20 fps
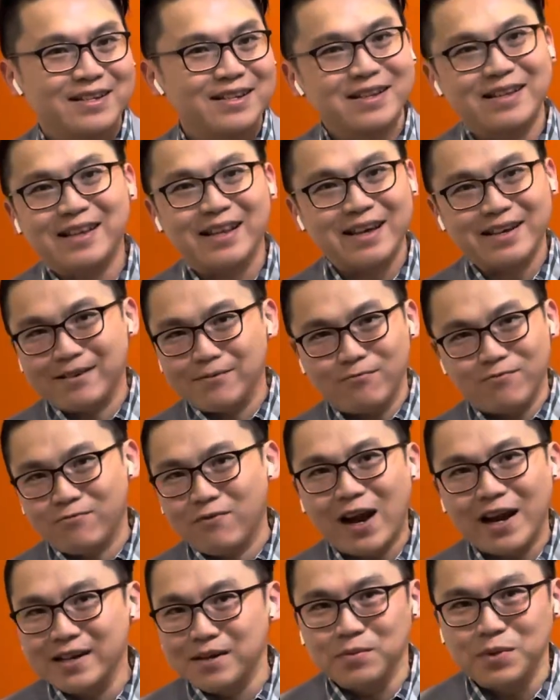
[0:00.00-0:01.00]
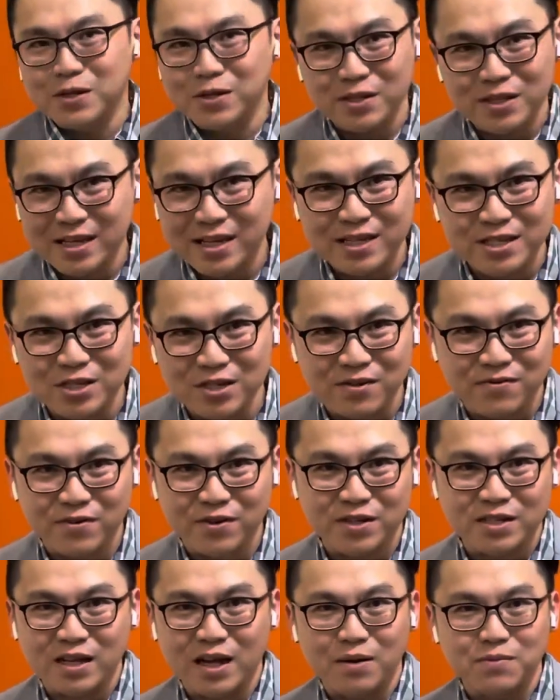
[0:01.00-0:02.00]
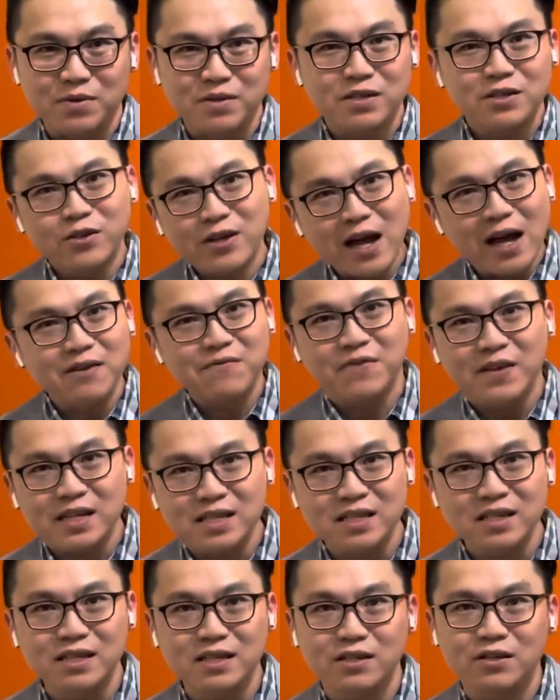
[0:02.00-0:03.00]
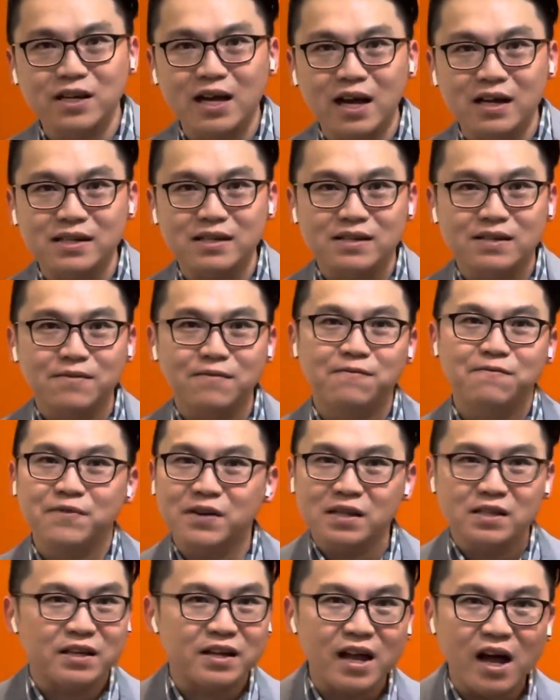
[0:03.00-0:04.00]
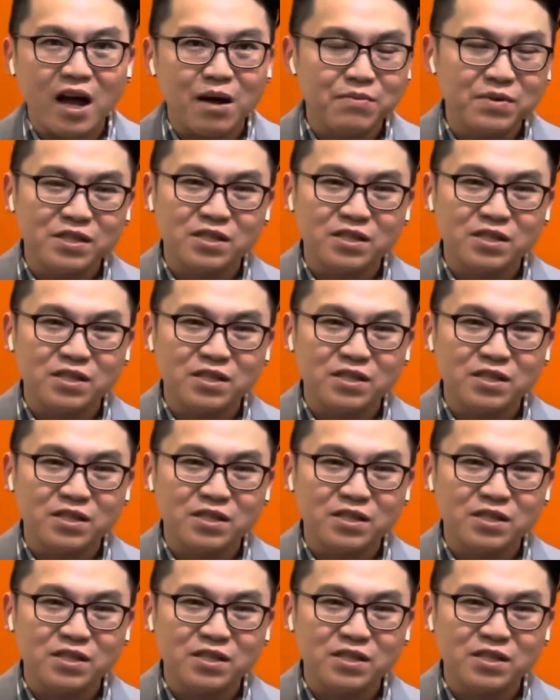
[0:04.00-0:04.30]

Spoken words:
Like right in the middle of the kitchen, for example. And you can't fix it, you can't fill it up.